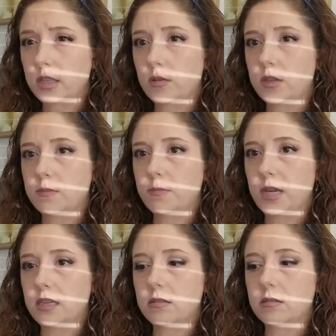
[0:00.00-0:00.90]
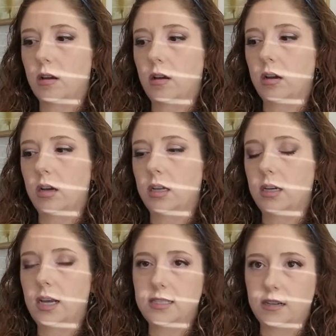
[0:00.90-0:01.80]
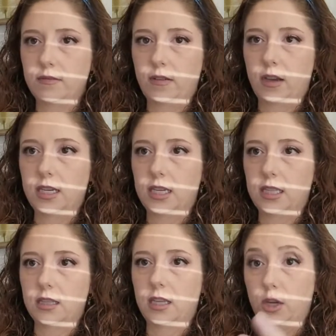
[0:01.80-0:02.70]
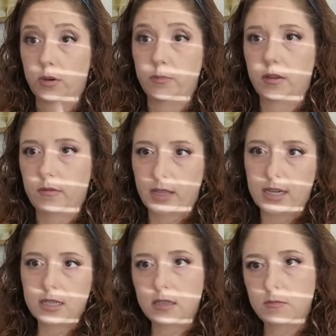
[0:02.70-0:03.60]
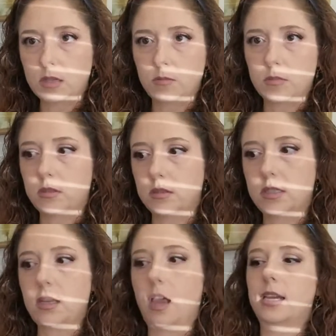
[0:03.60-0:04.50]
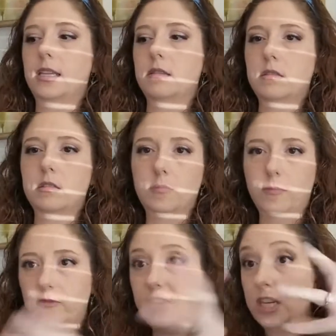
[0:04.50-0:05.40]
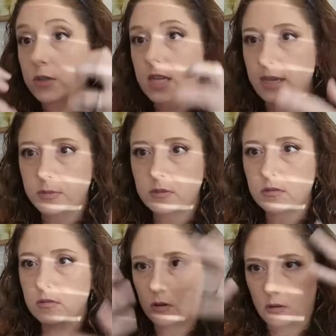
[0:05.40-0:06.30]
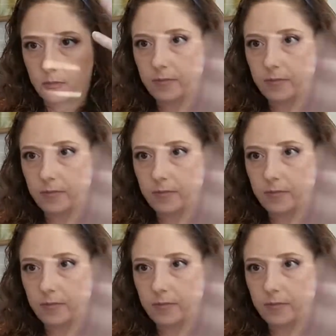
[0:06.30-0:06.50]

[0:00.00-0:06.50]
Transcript: though is based on identifying a group of like symptoms and signs, phenotypes or